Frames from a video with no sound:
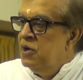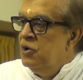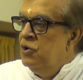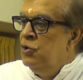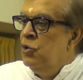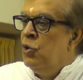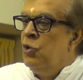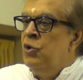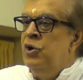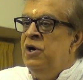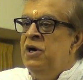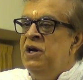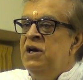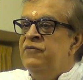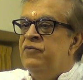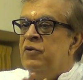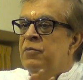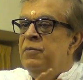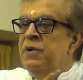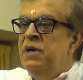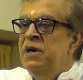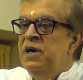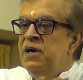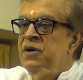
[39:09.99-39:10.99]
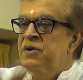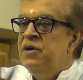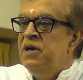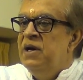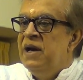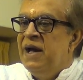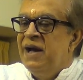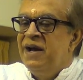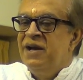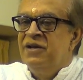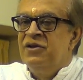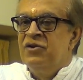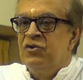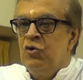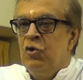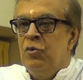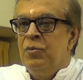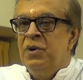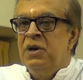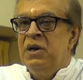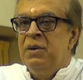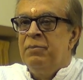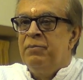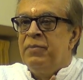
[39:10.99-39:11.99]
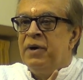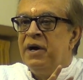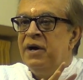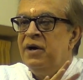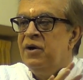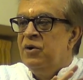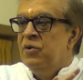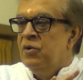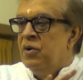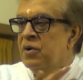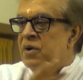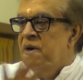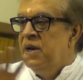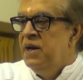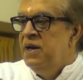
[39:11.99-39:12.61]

No need for military, like in the Roman Empire or